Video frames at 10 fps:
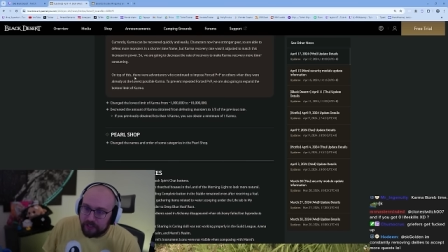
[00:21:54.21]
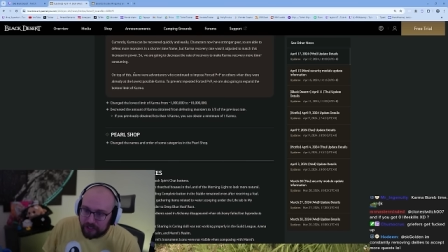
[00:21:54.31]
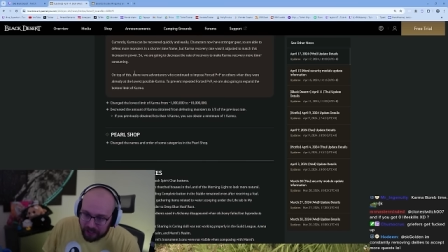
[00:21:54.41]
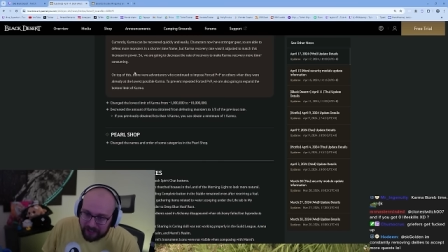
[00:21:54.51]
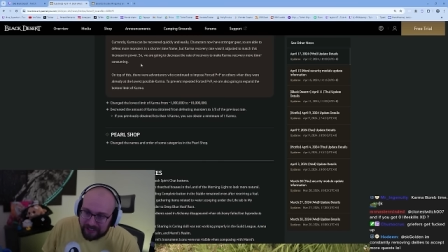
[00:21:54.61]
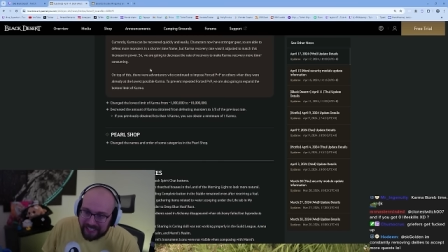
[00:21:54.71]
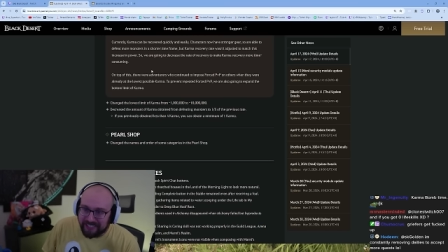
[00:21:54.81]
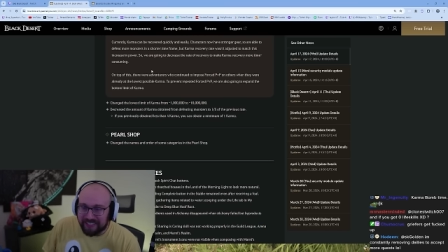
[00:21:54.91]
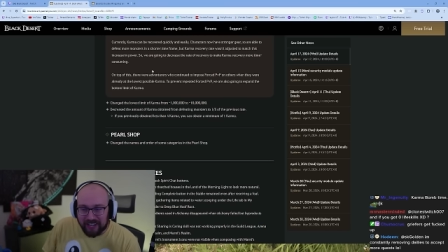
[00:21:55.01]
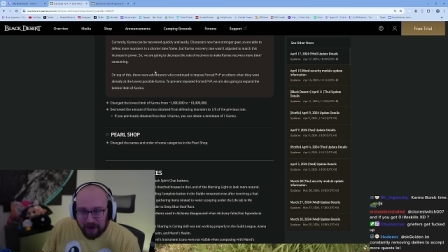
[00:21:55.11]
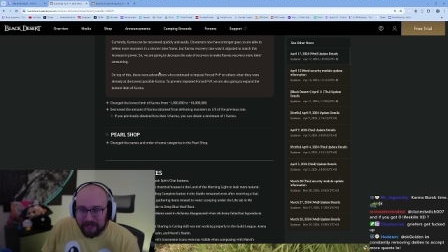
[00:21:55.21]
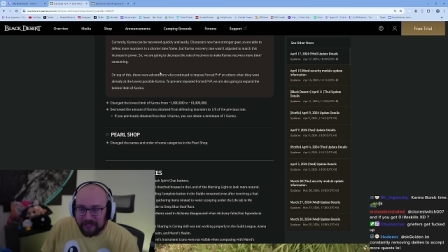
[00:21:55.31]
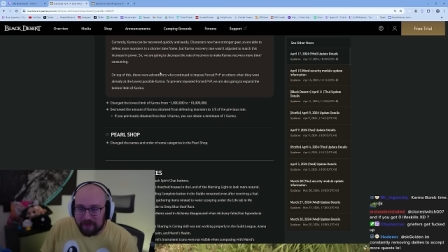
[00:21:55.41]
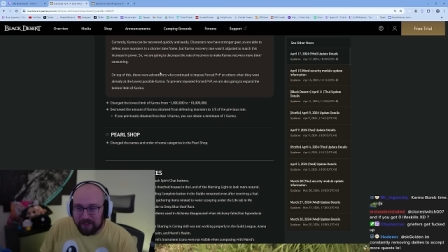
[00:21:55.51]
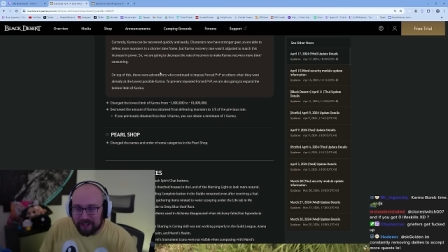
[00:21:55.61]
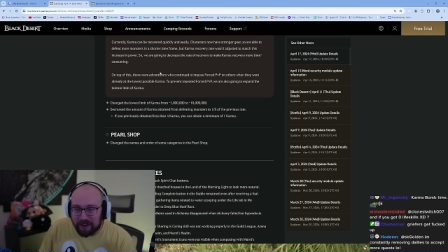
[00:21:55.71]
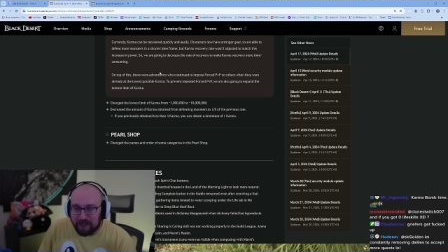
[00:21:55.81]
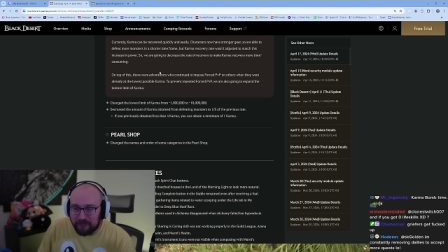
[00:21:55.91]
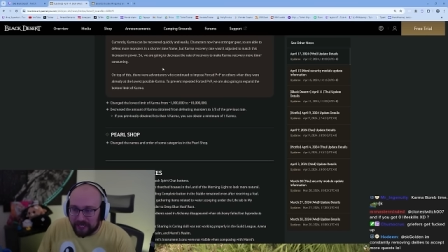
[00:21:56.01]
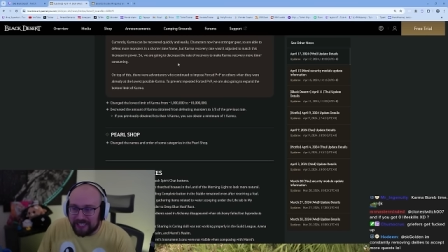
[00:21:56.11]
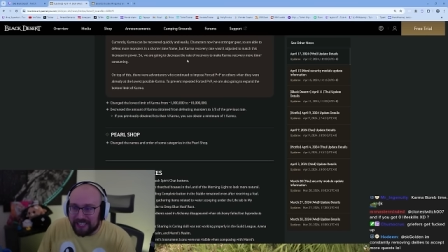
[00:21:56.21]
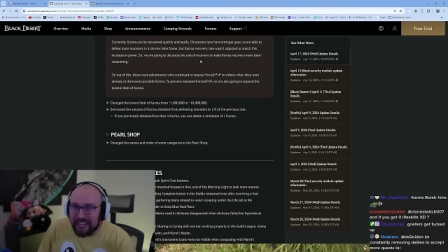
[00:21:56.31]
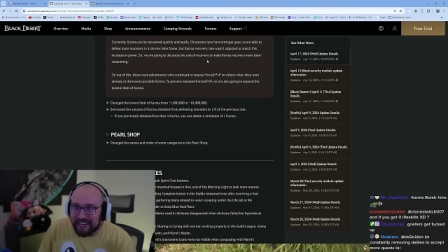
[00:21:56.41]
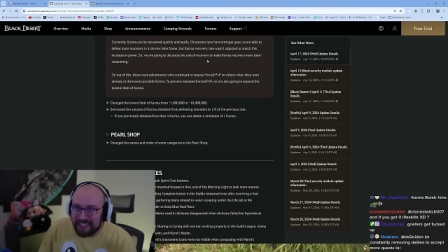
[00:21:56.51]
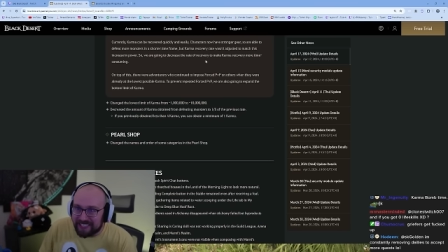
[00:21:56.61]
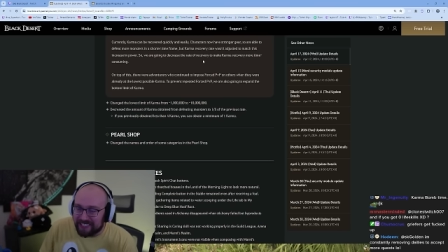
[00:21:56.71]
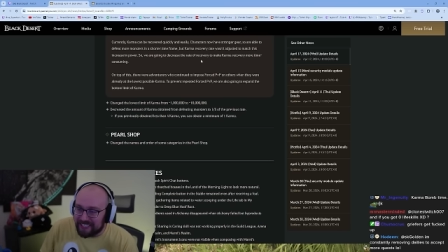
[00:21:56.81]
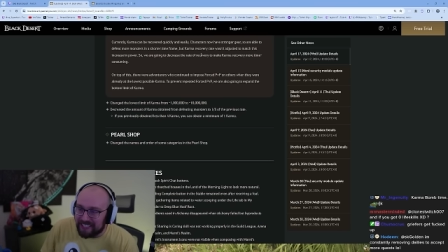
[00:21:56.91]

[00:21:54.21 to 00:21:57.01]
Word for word: Currently, karma can be recovered quickly and easily.